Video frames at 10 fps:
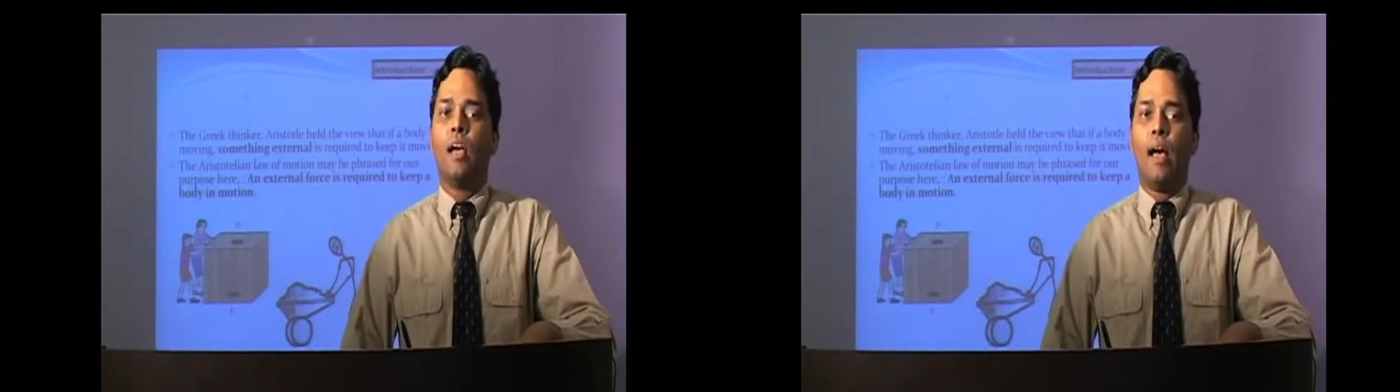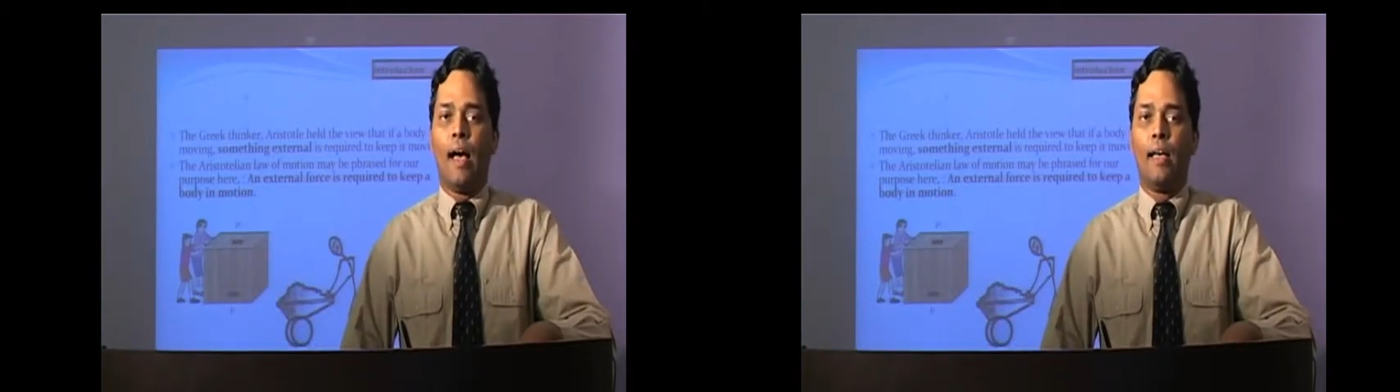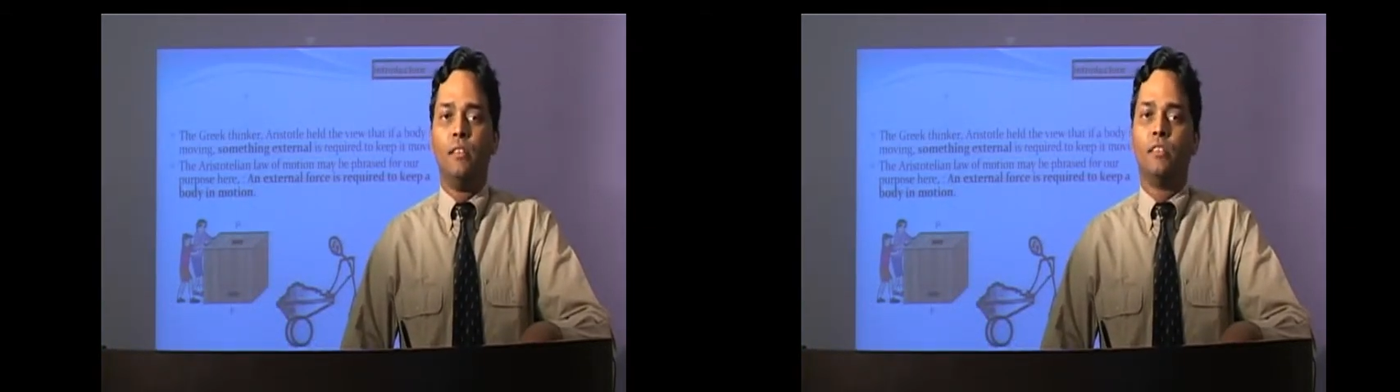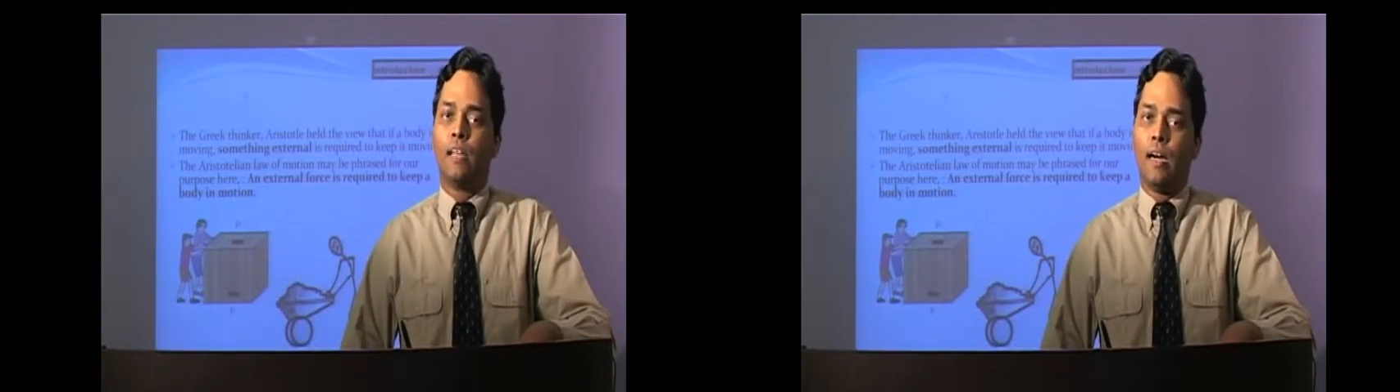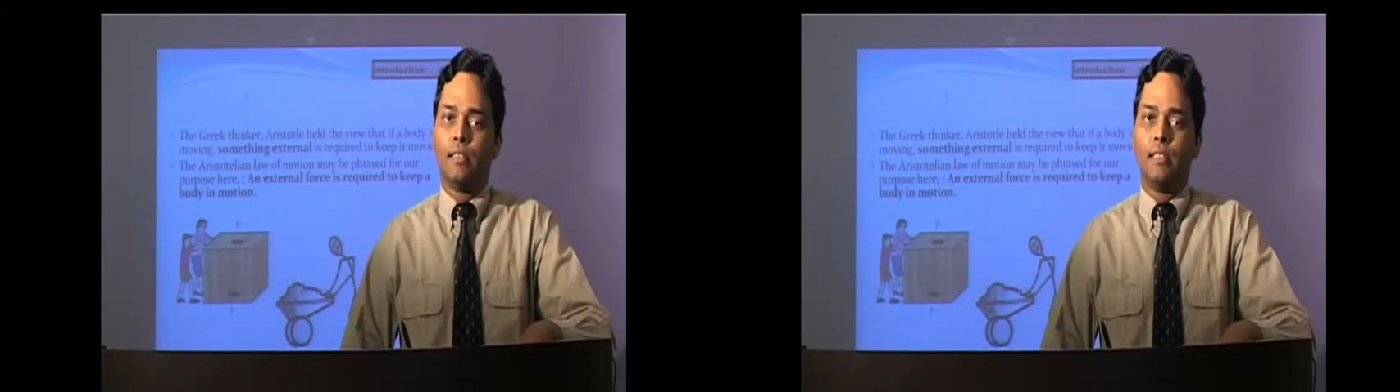and
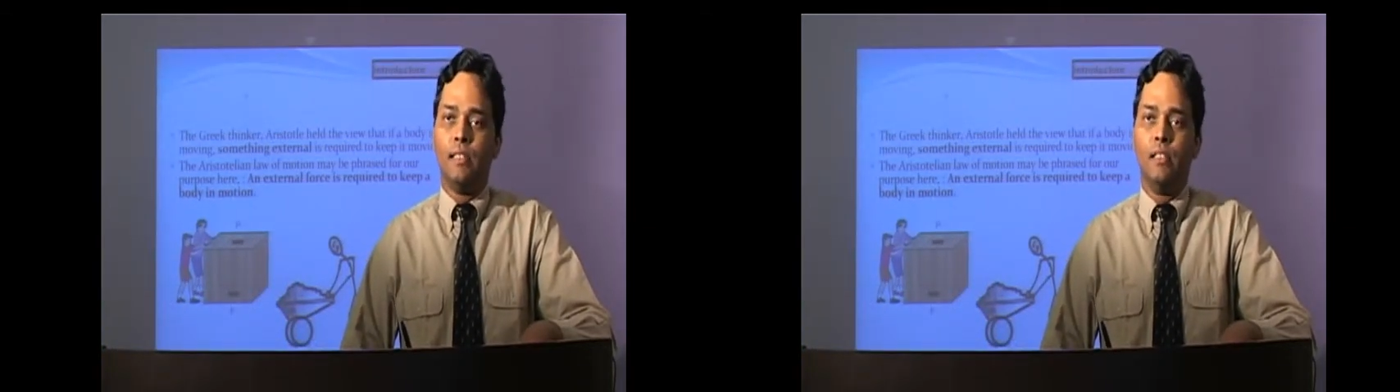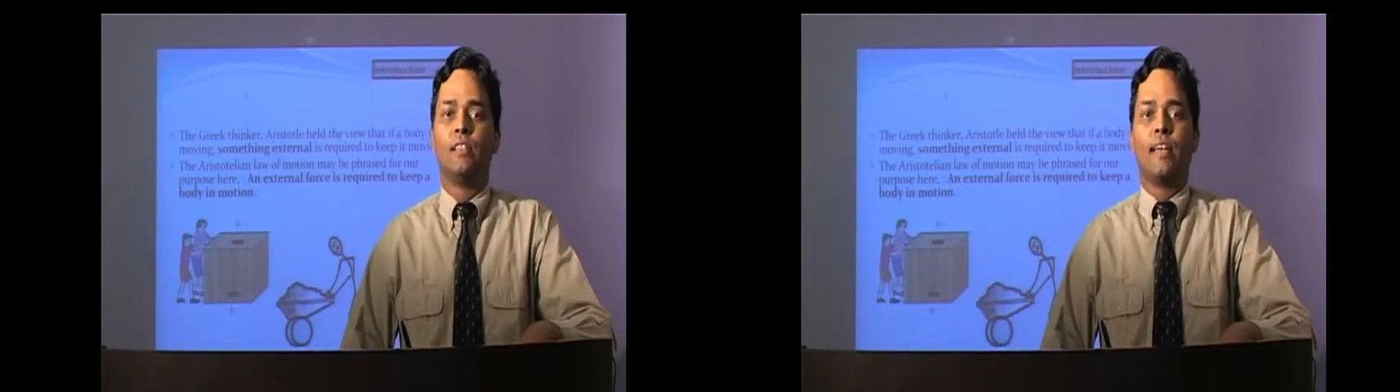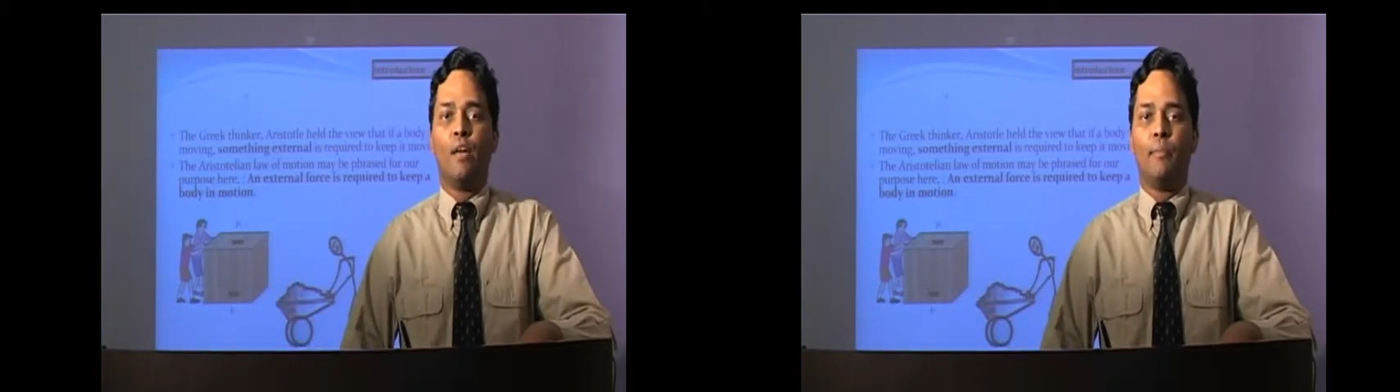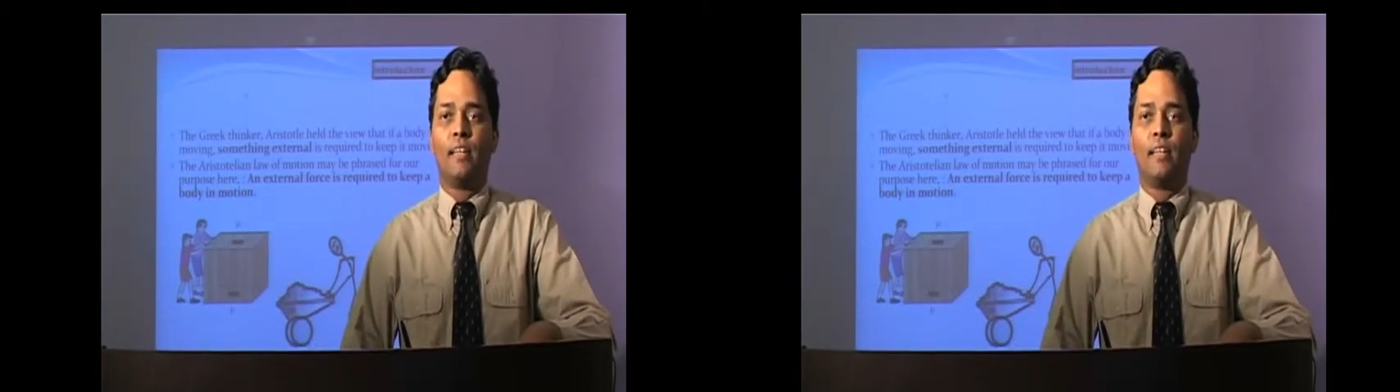the other can be